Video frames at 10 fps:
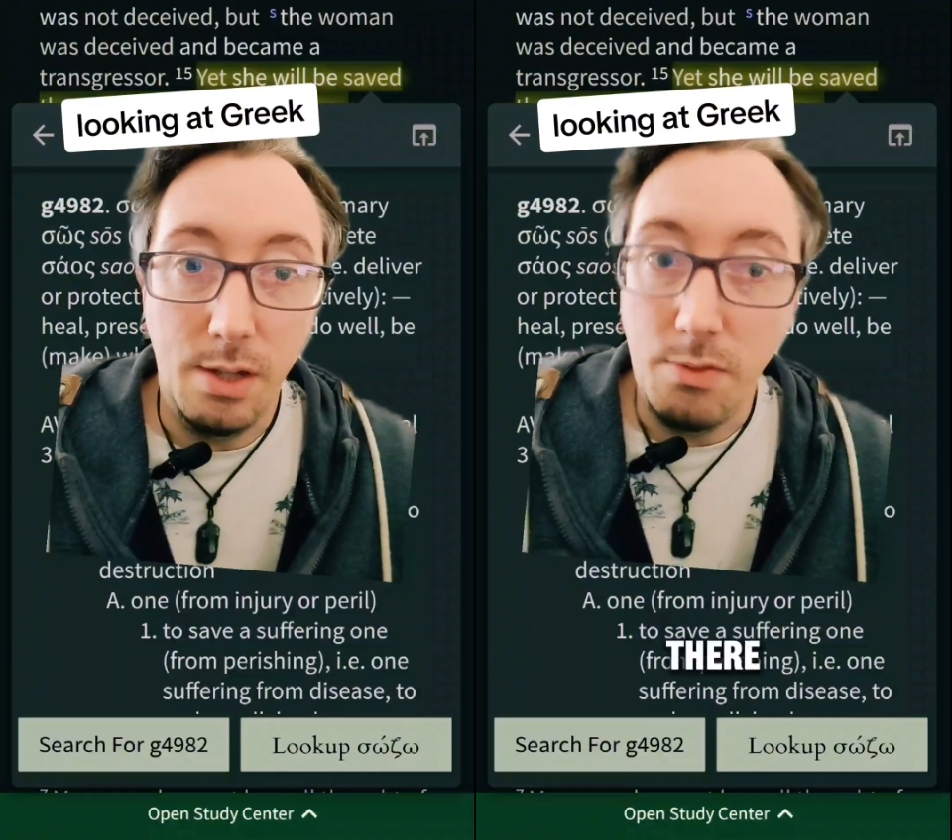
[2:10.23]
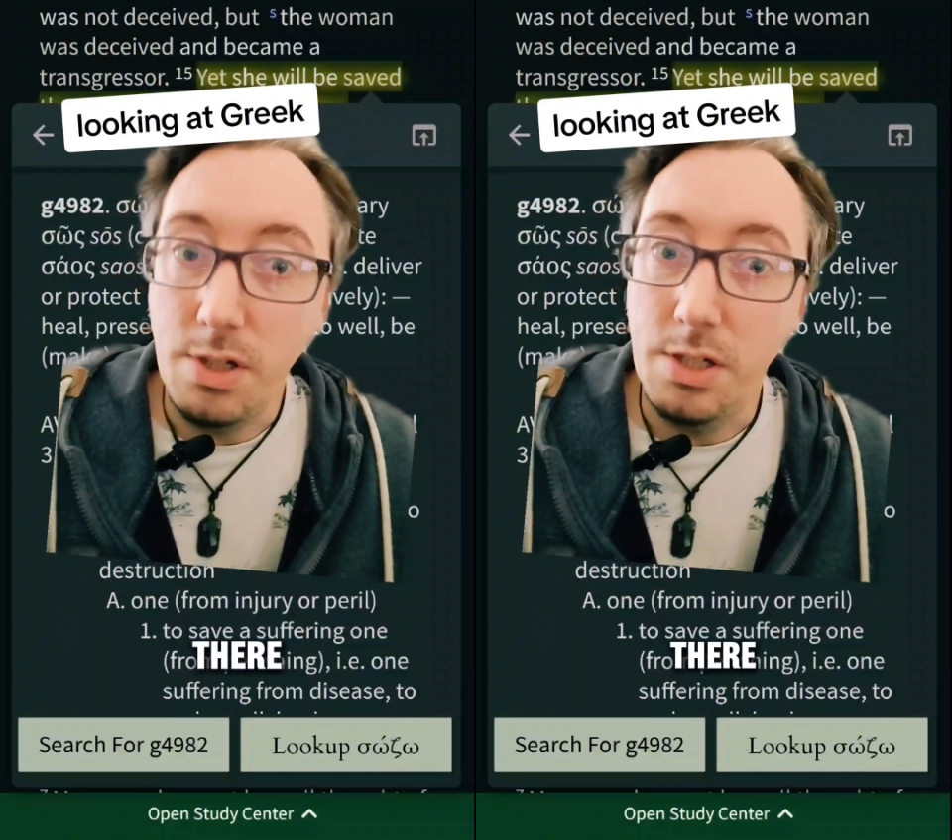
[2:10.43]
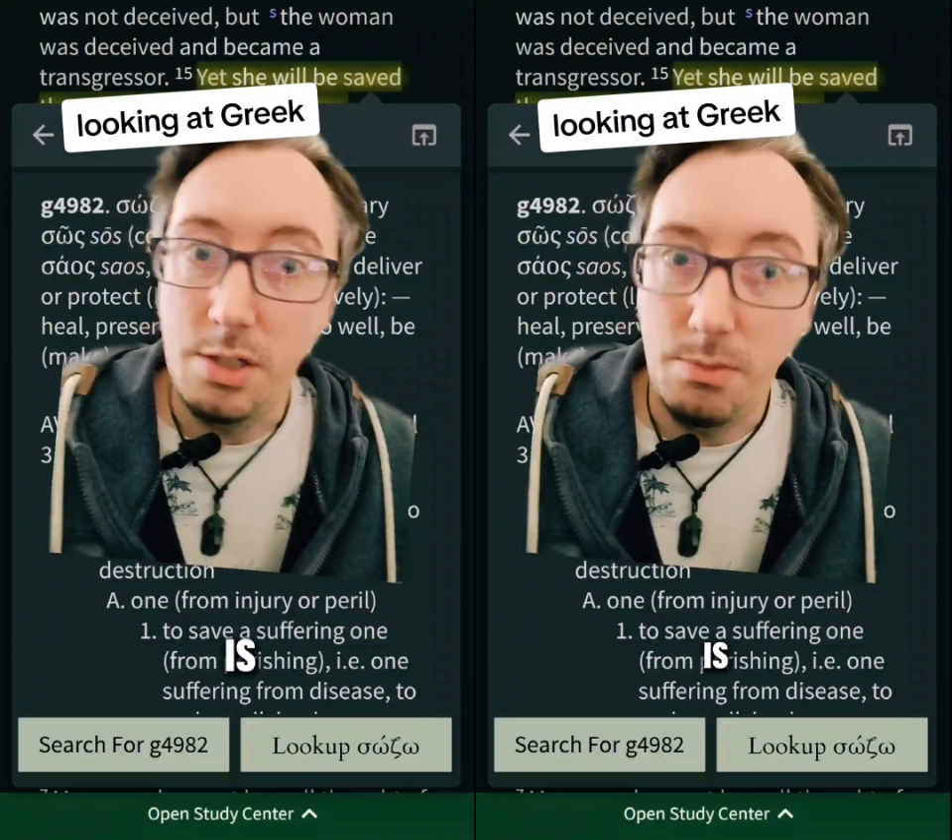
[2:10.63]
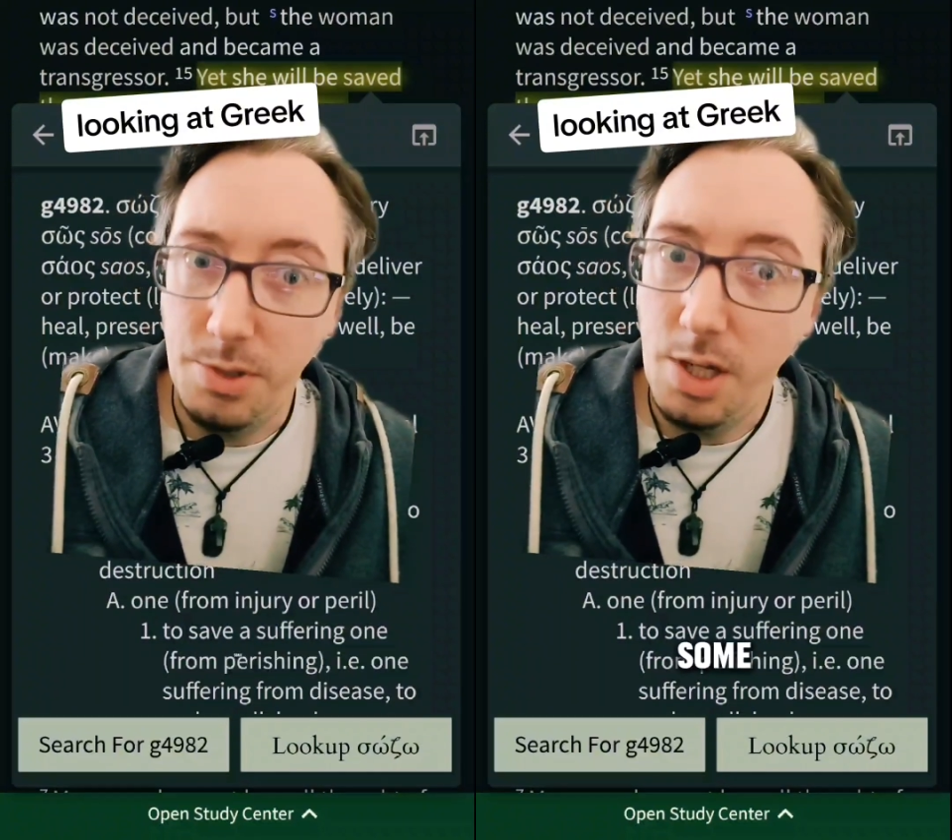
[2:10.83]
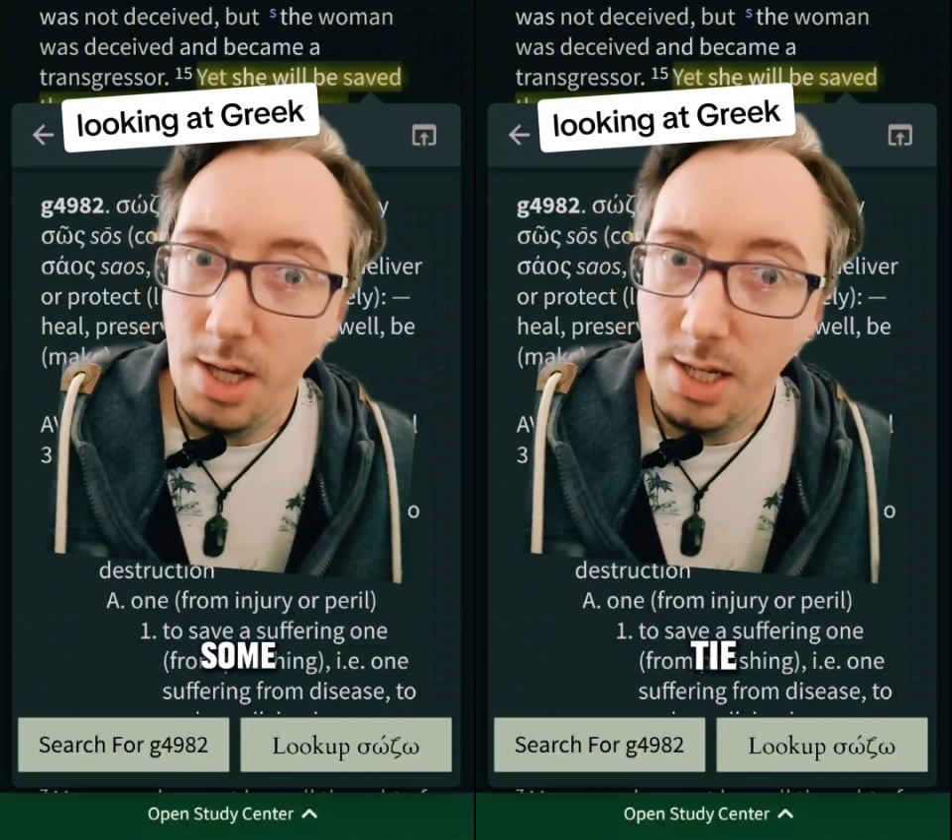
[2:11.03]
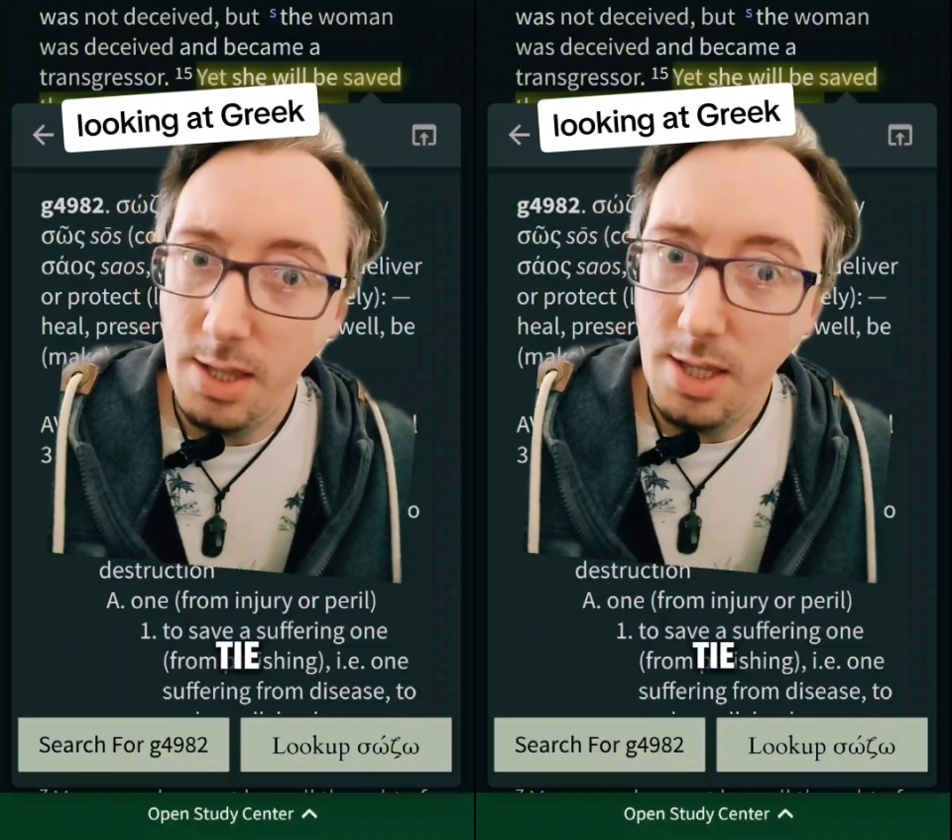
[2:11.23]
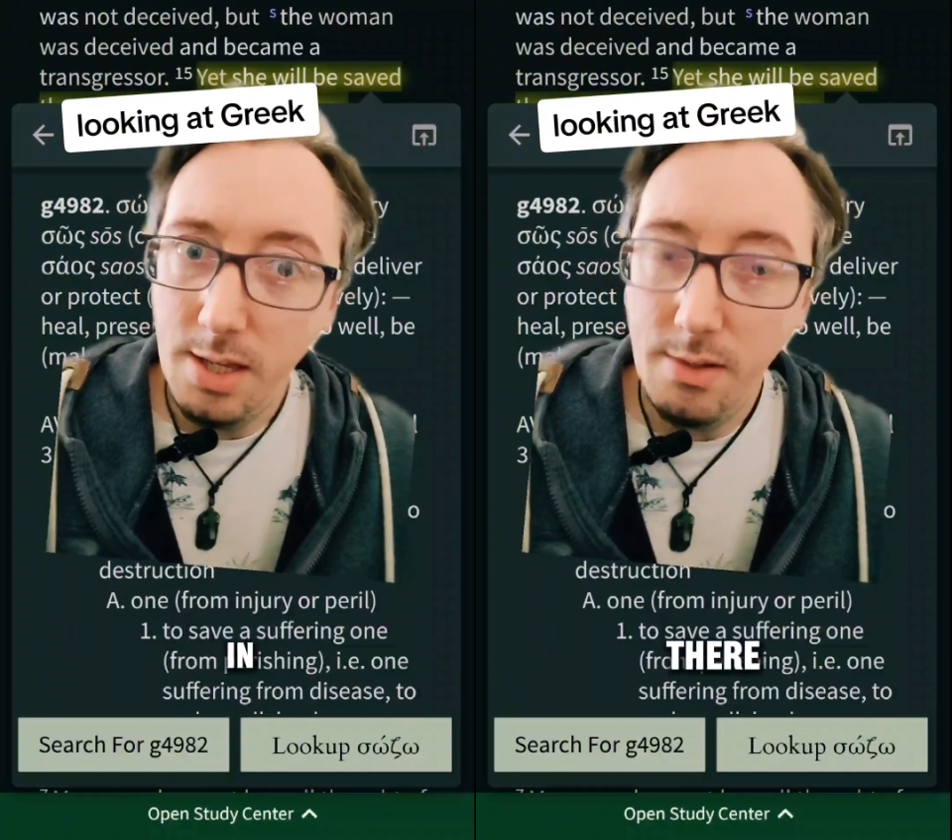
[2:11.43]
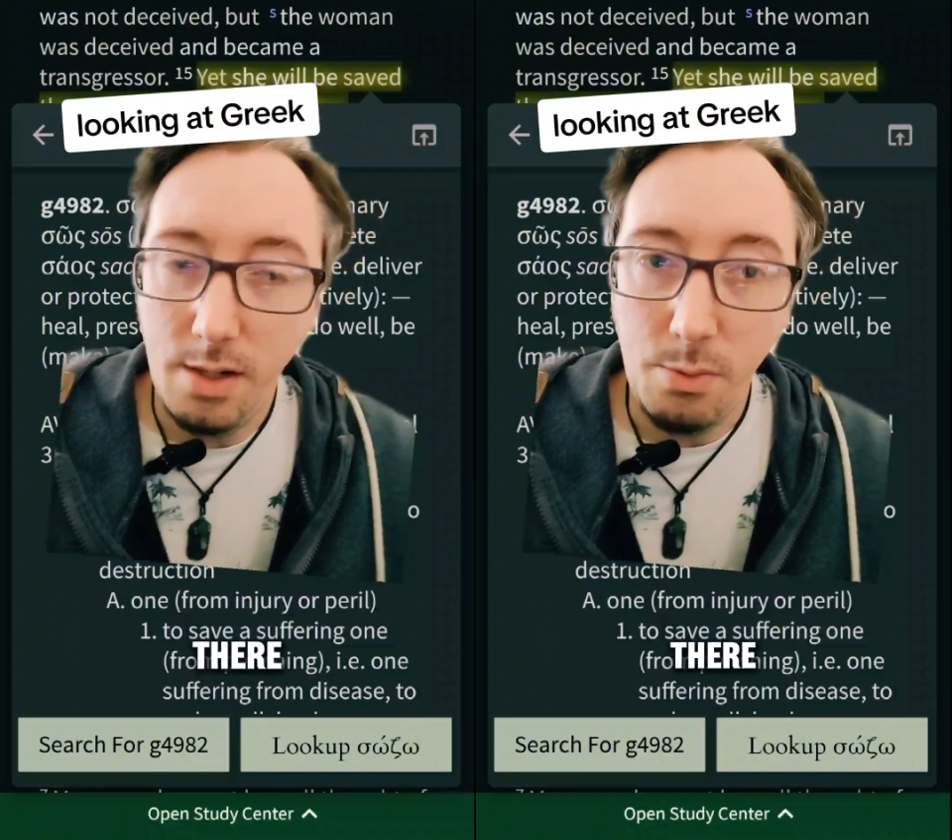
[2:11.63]
there is some tie in
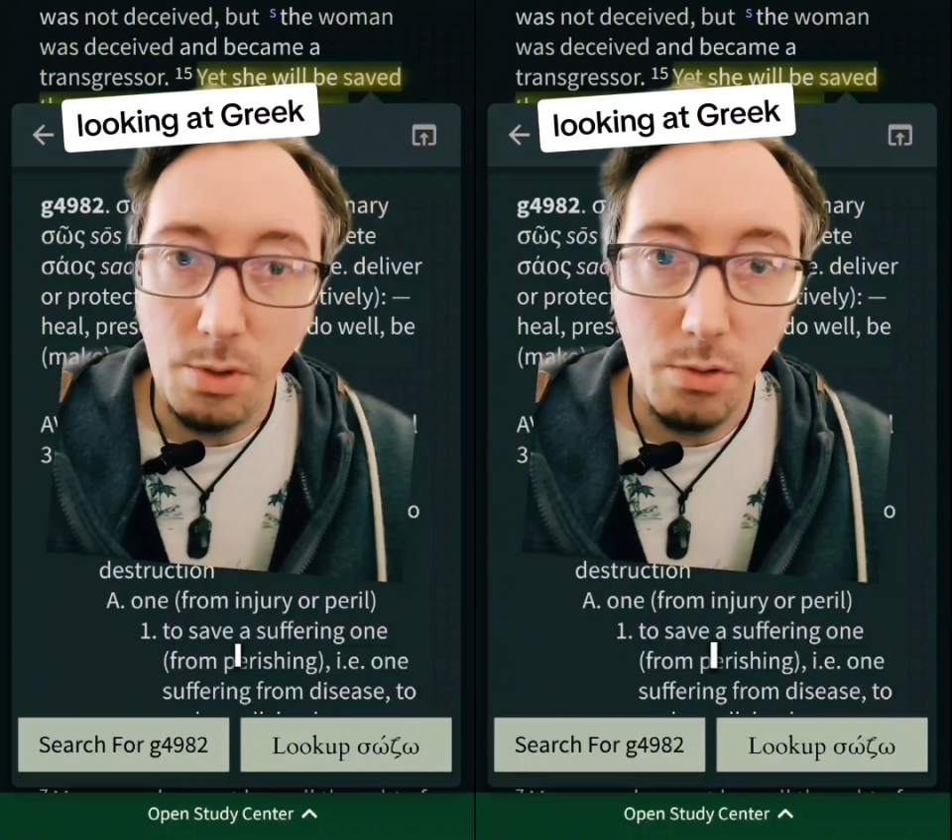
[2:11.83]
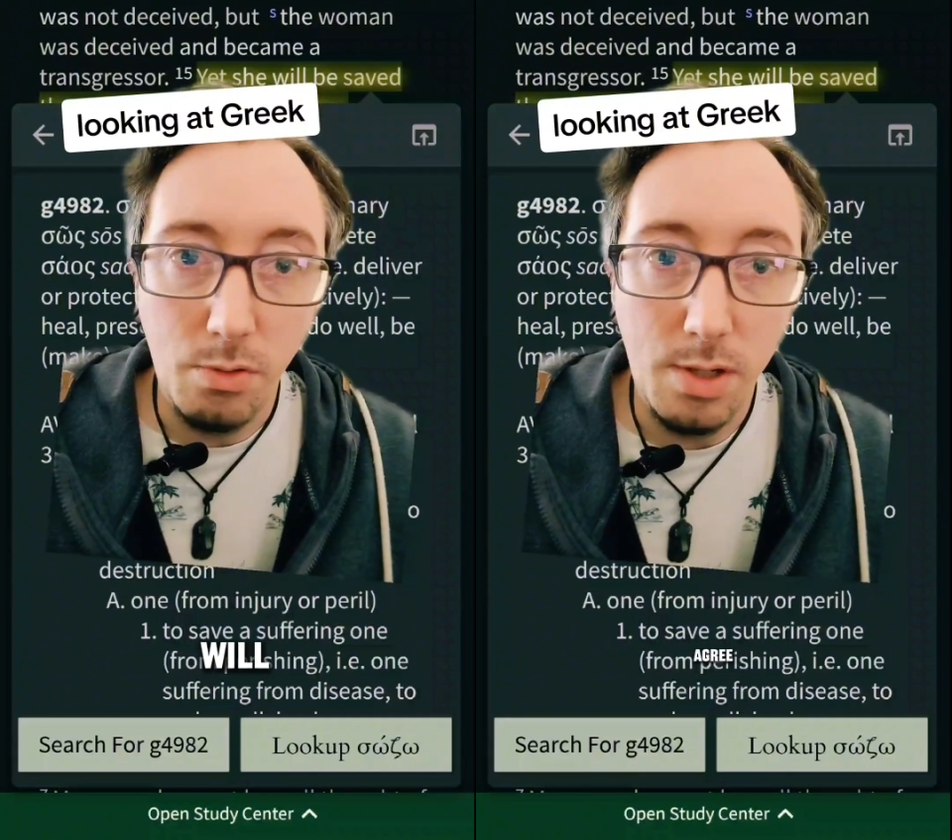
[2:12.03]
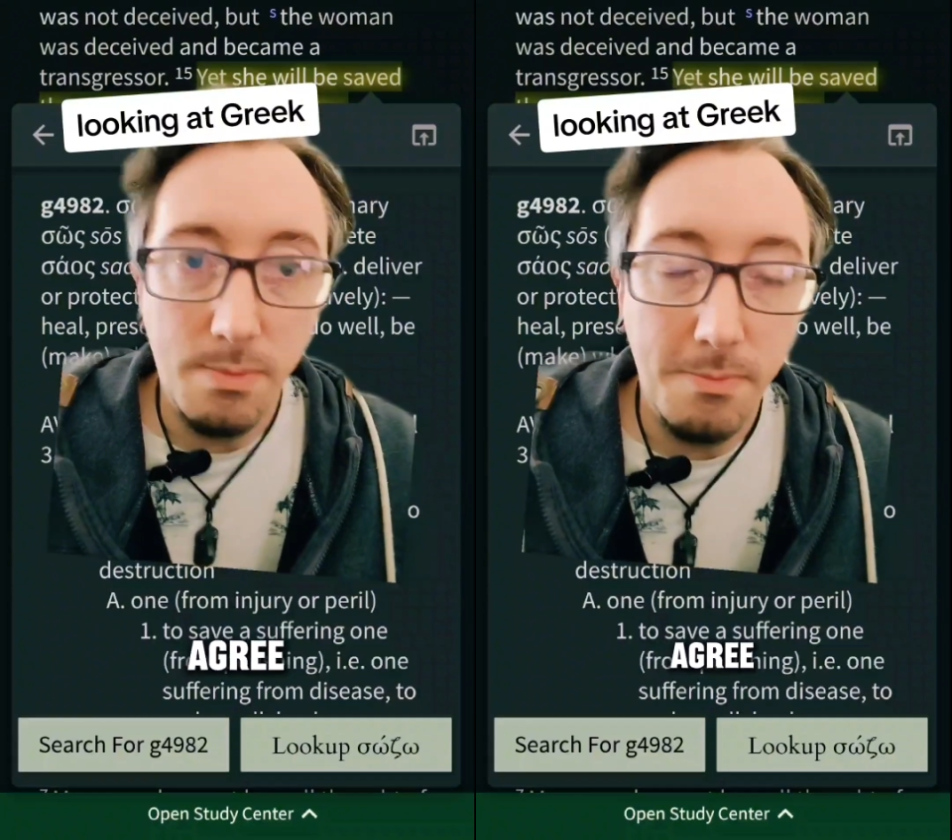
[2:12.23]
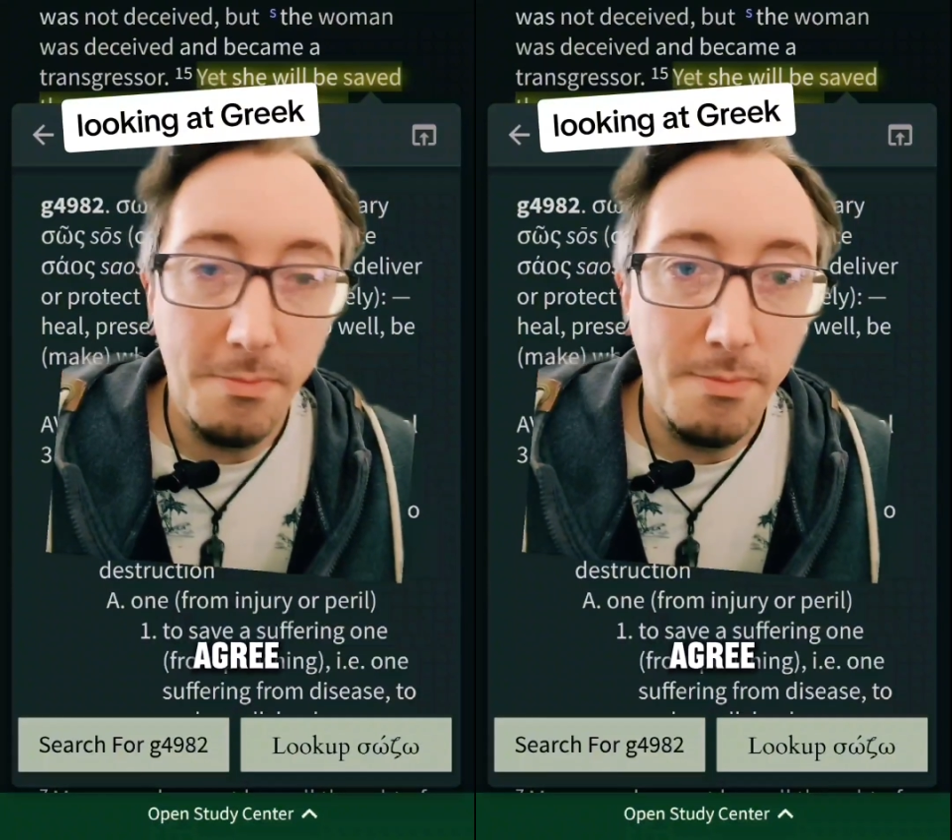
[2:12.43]
there, I will agree.